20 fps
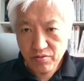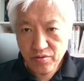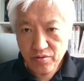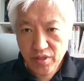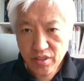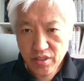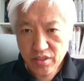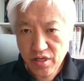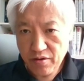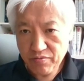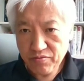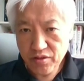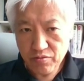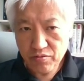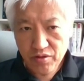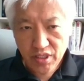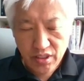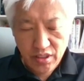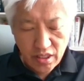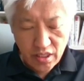weeks
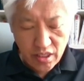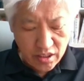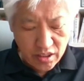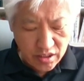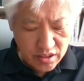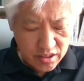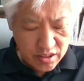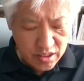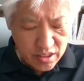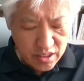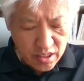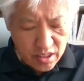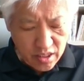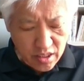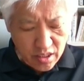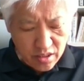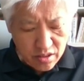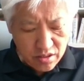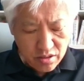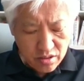after it.
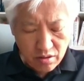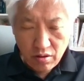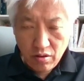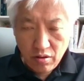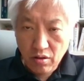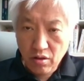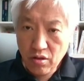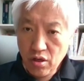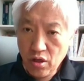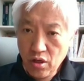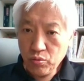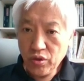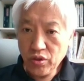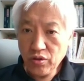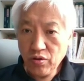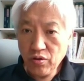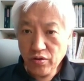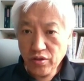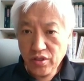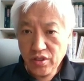So we
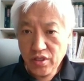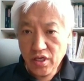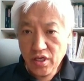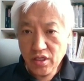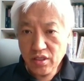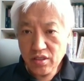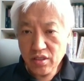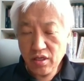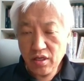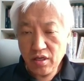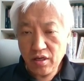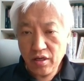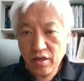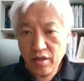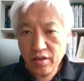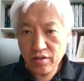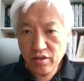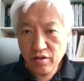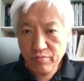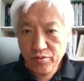don't think
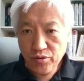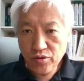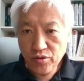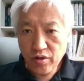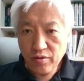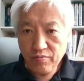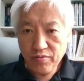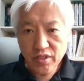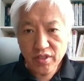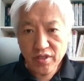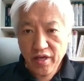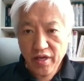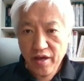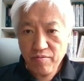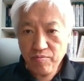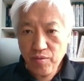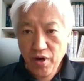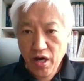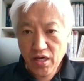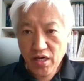the book of
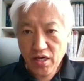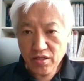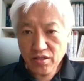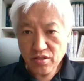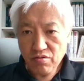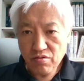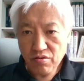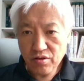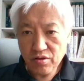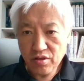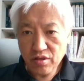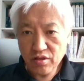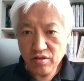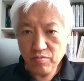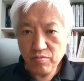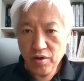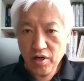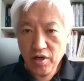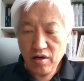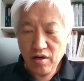Nehemiah is talking
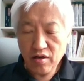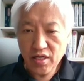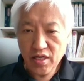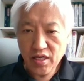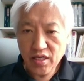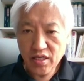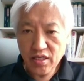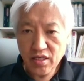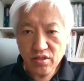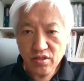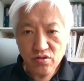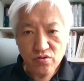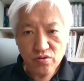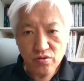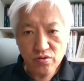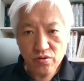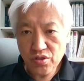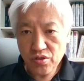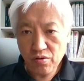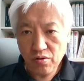about like it
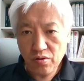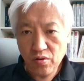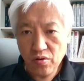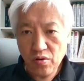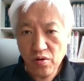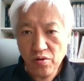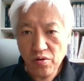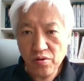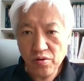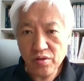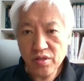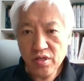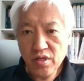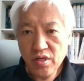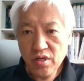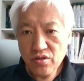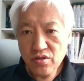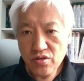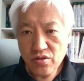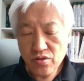took so long
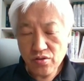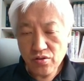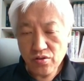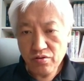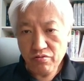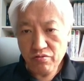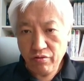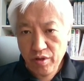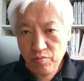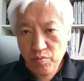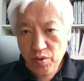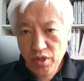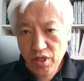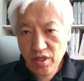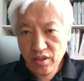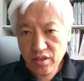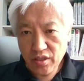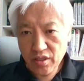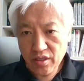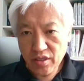to
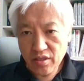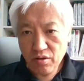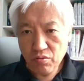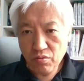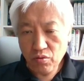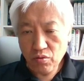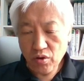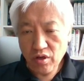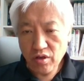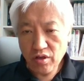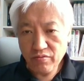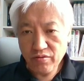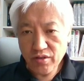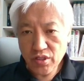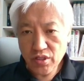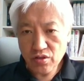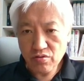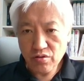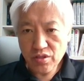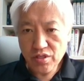rebuild the wall of
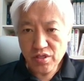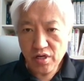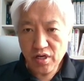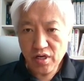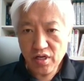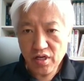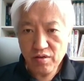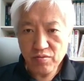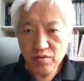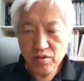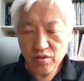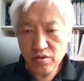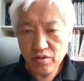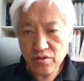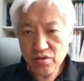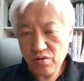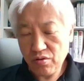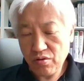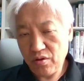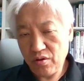Jerusalem,
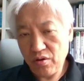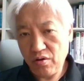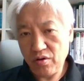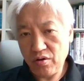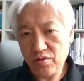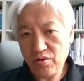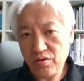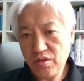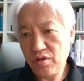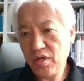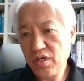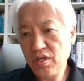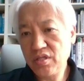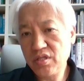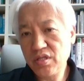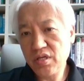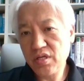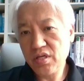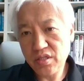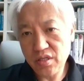so long. So it
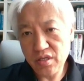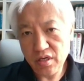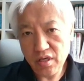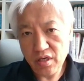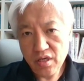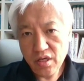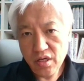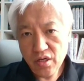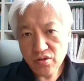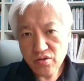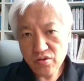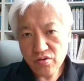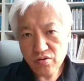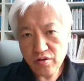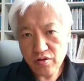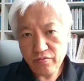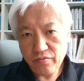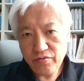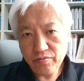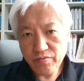just
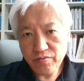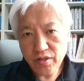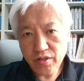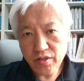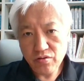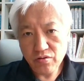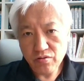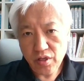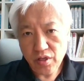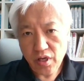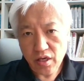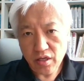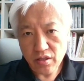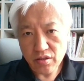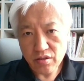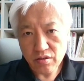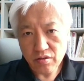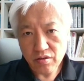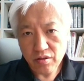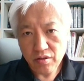took 52
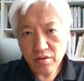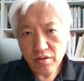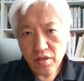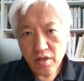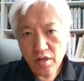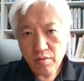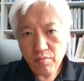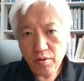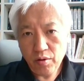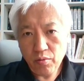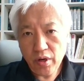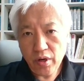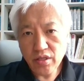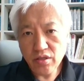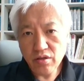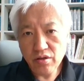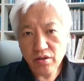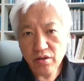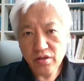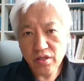days, But
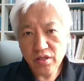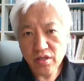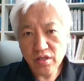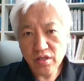when you think